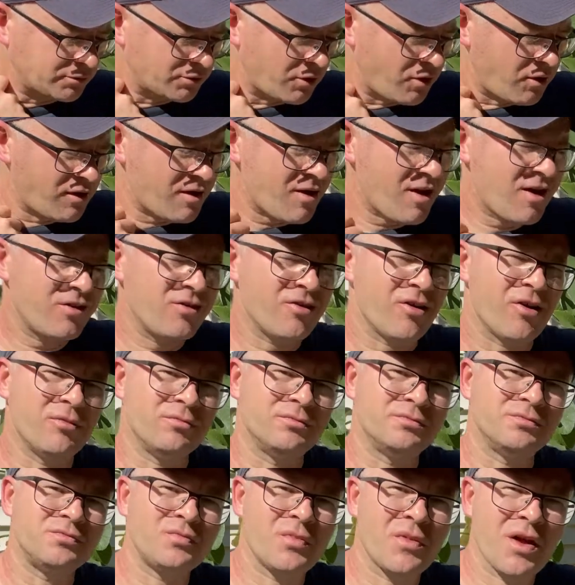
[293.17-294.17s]
I had
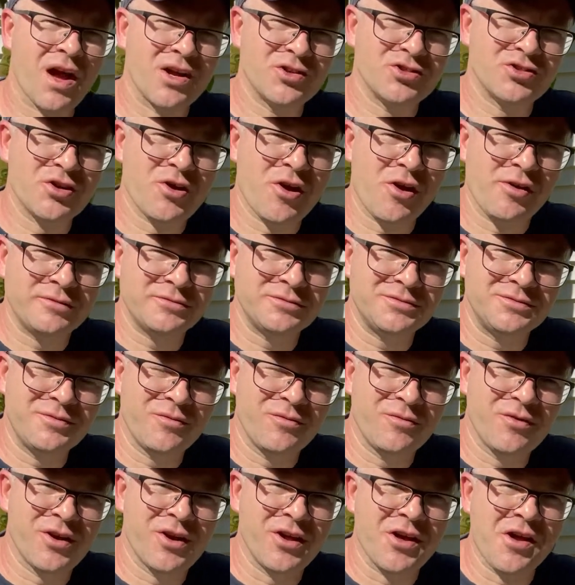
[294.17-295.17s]
actually
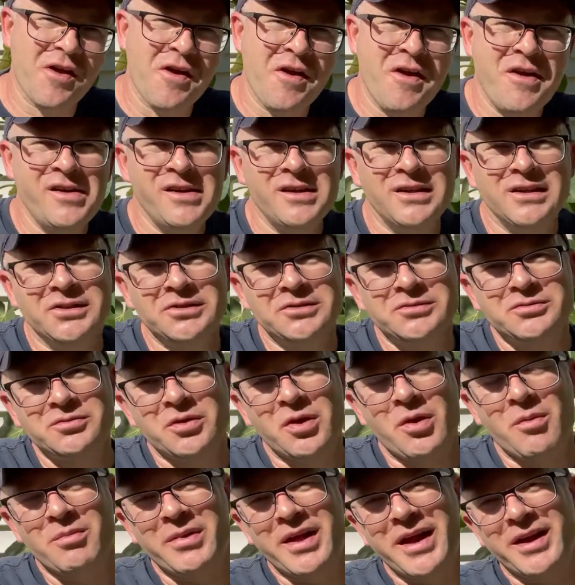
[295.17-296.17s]
funny,
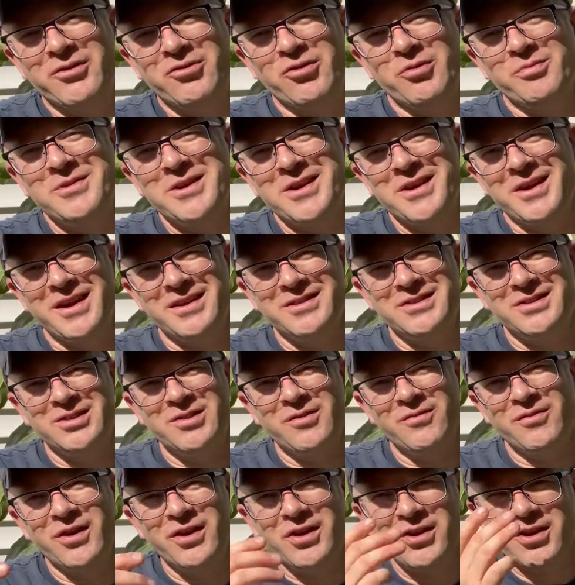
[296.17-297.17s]
Black Crimean. I did
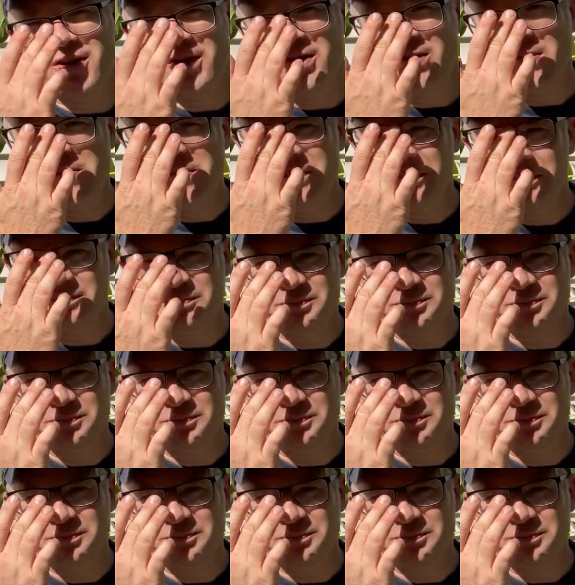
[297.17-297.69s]
the video.